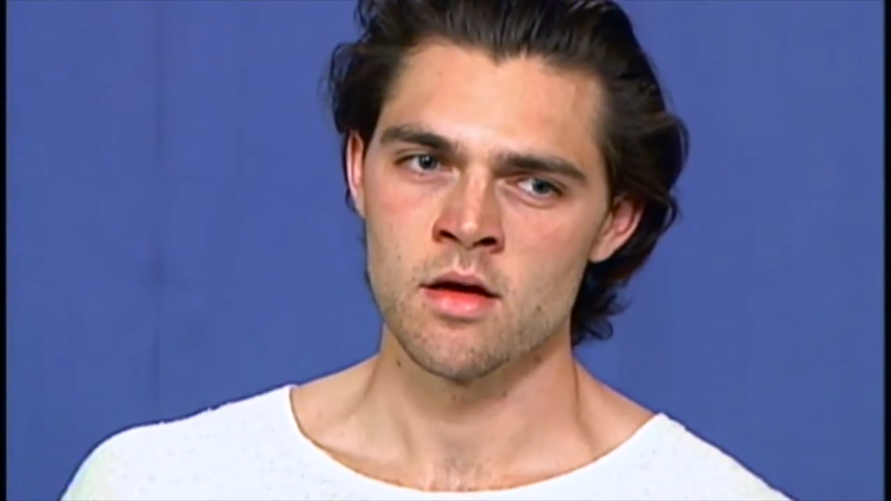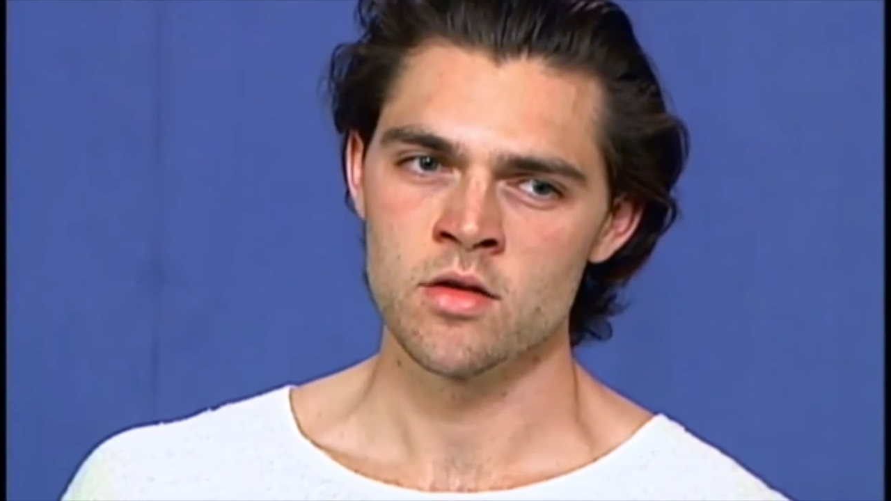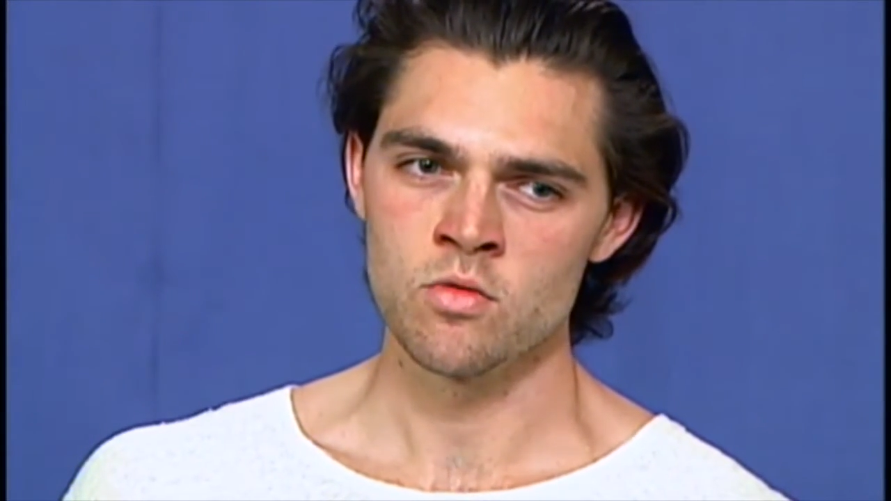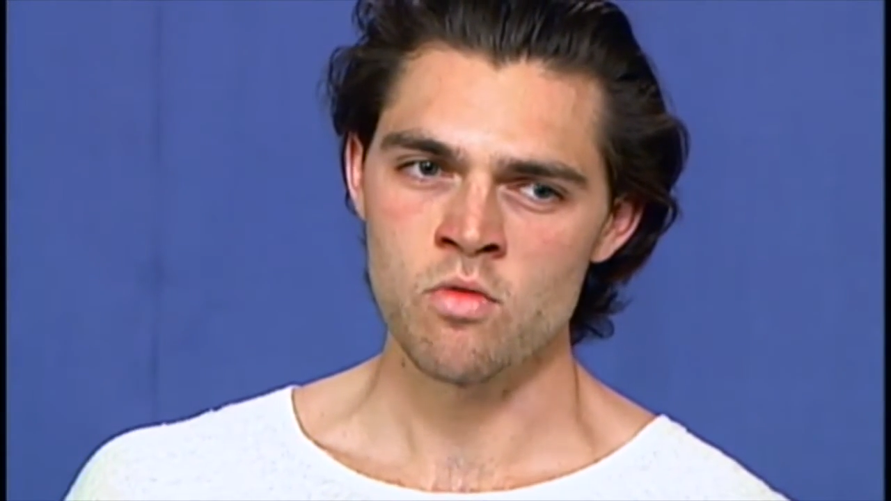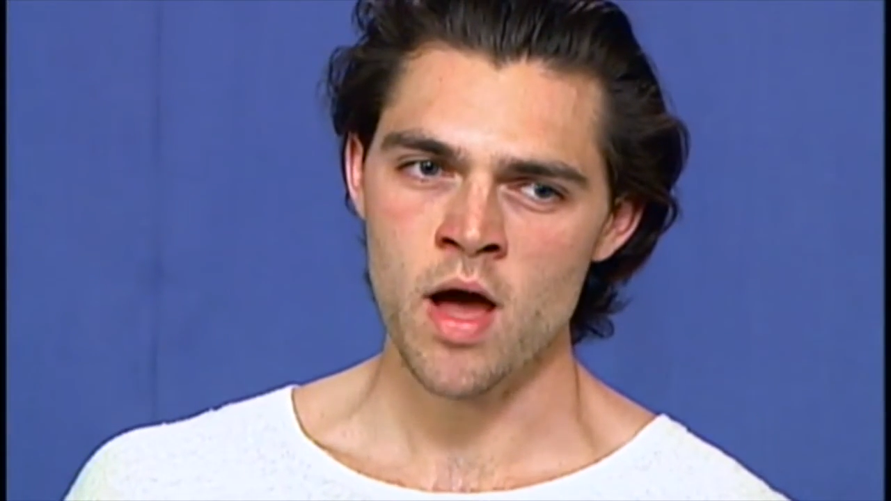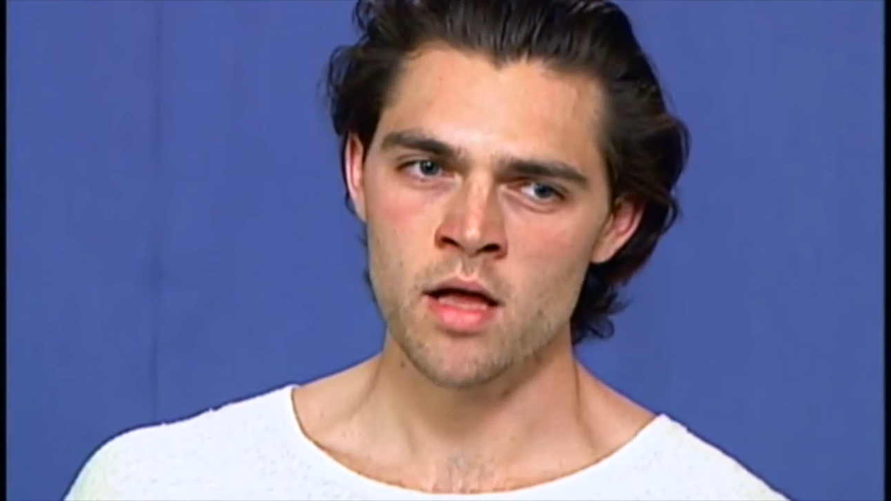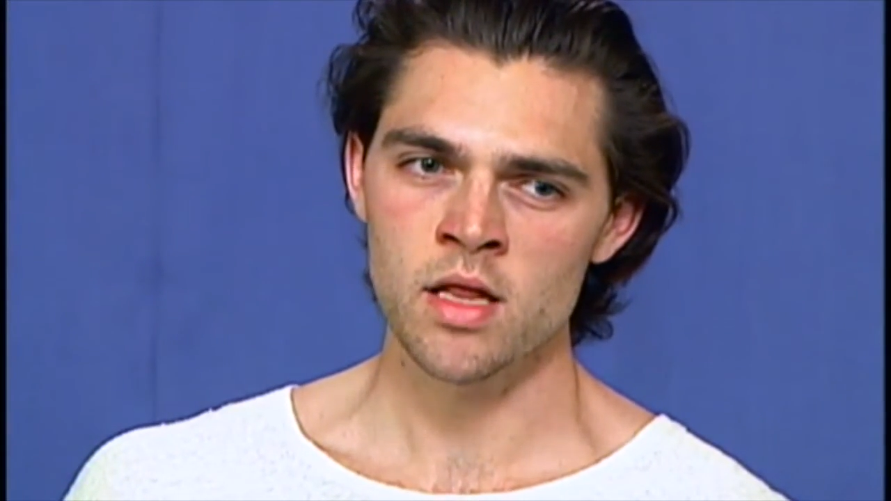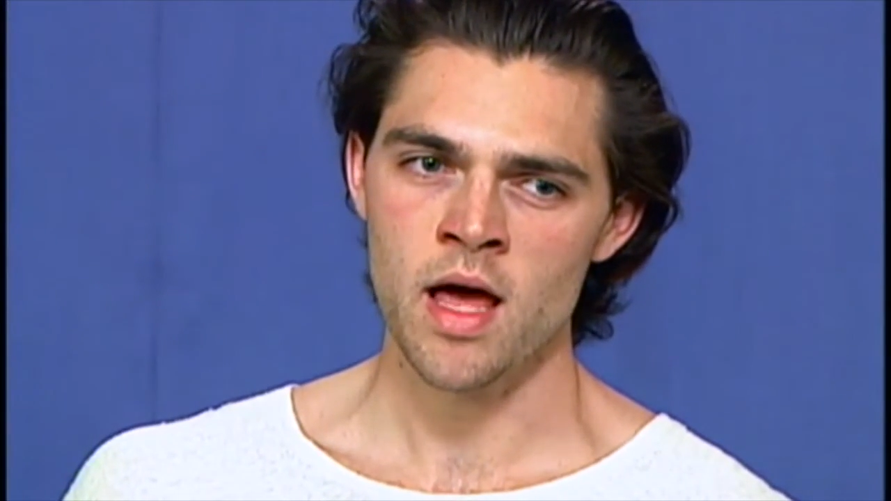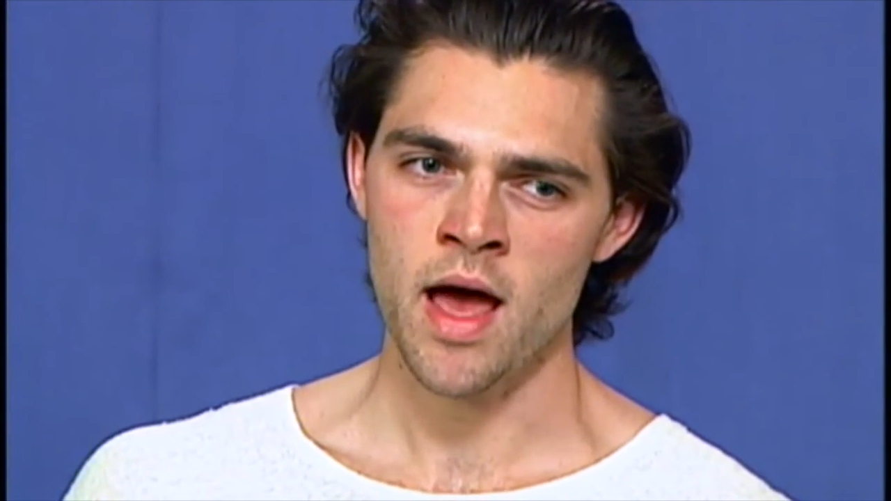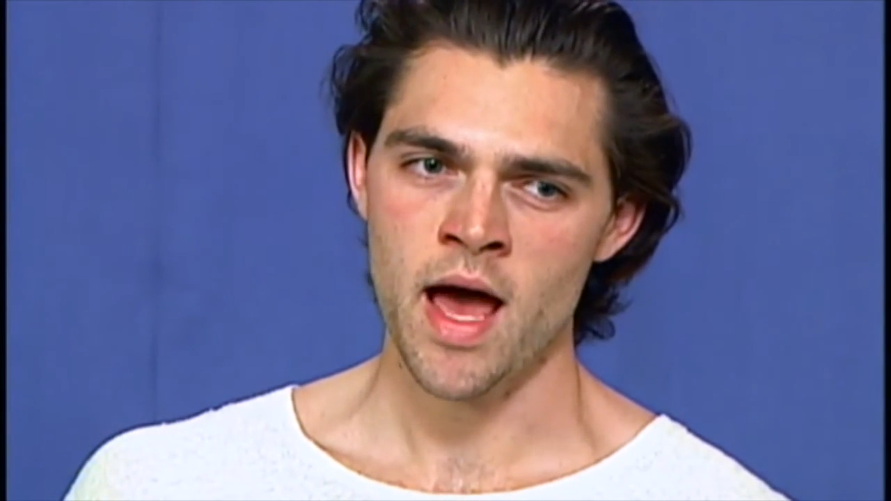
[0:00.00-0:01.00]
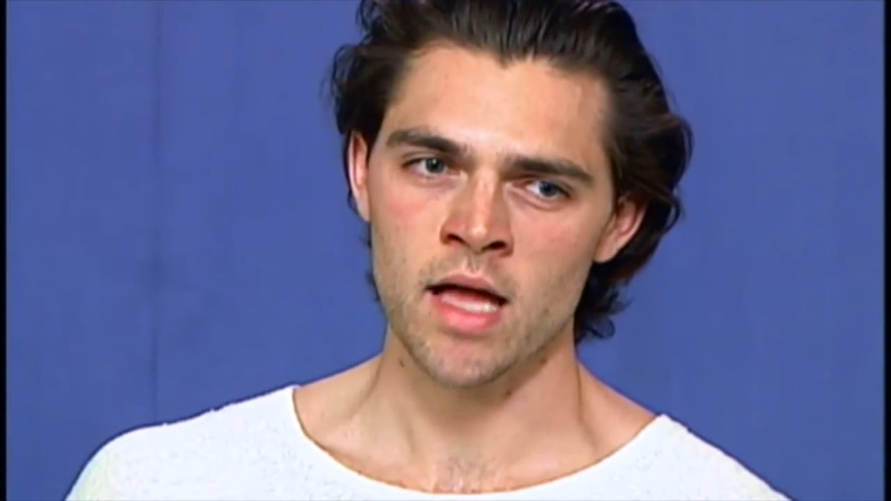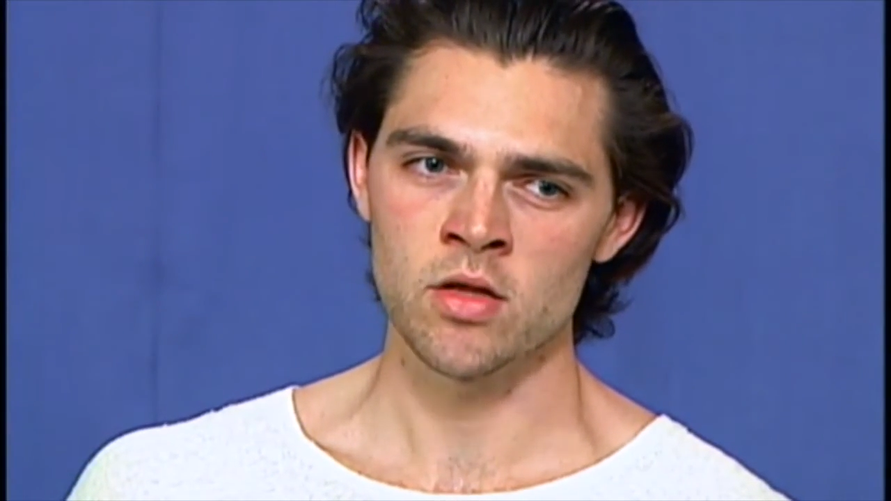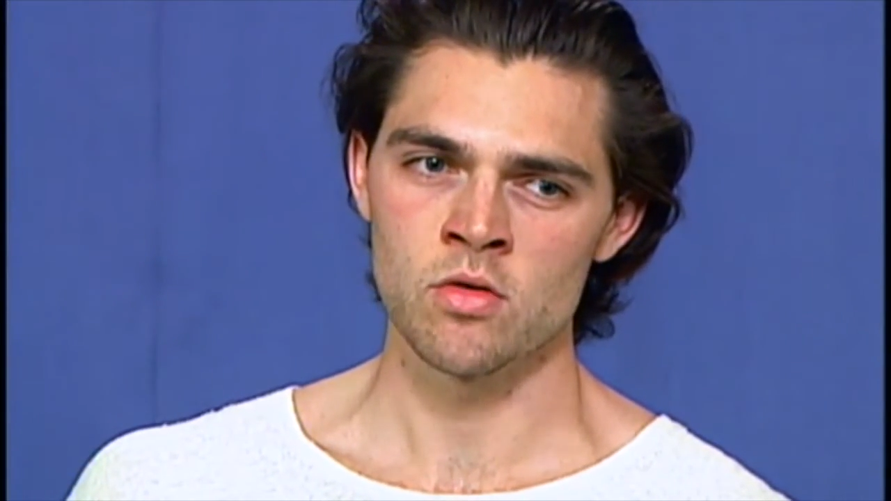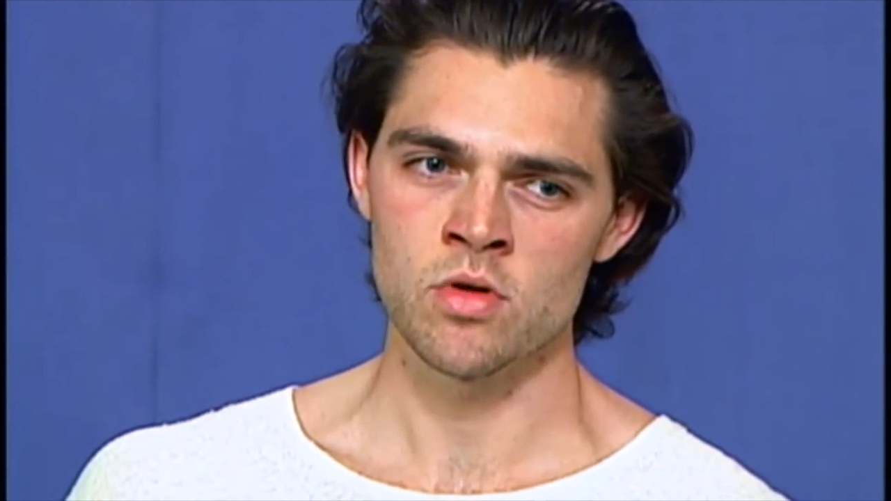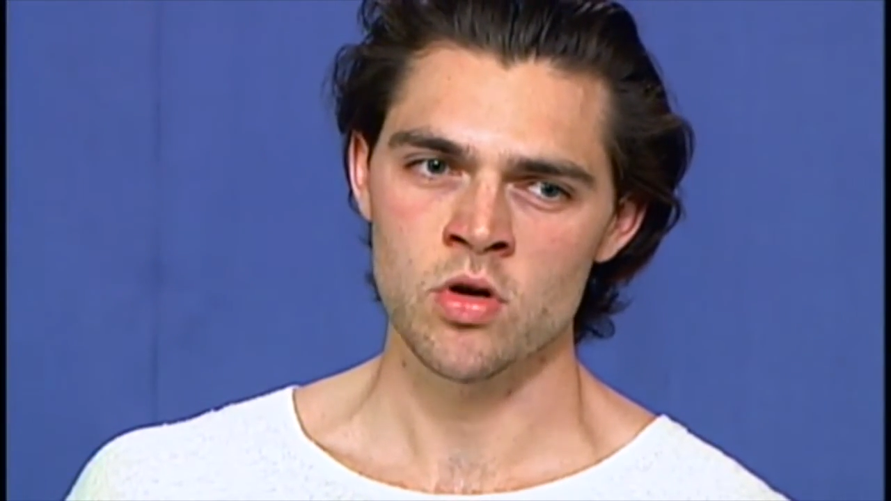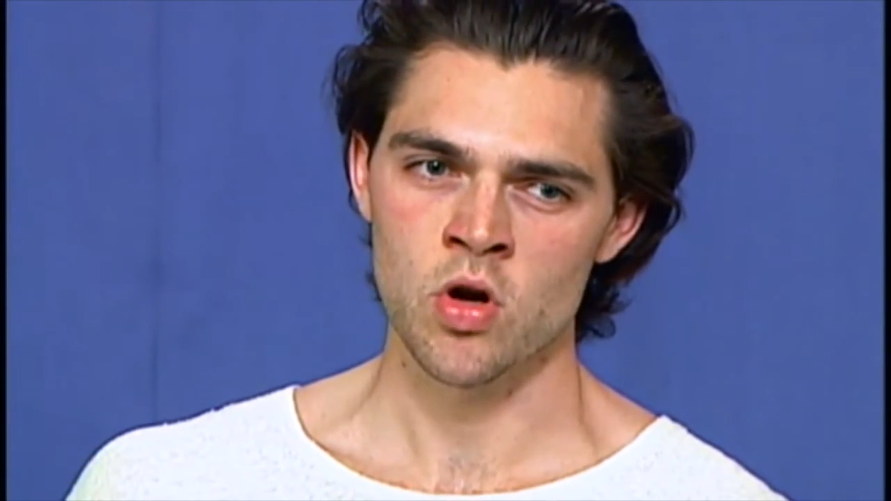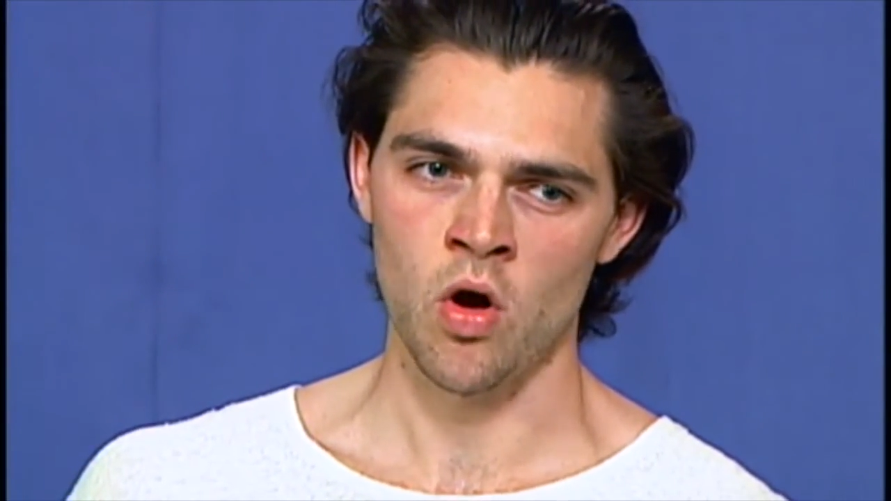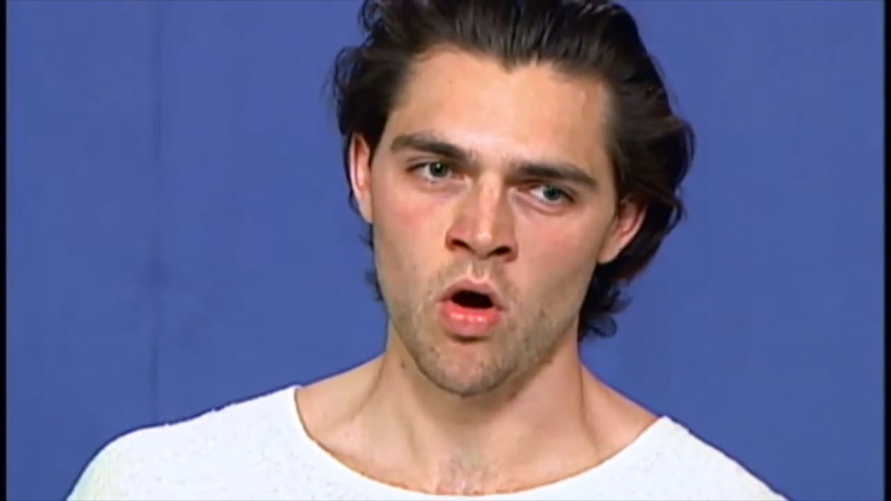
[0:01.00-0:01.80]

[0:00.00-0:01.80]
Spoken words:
in a well-hallowed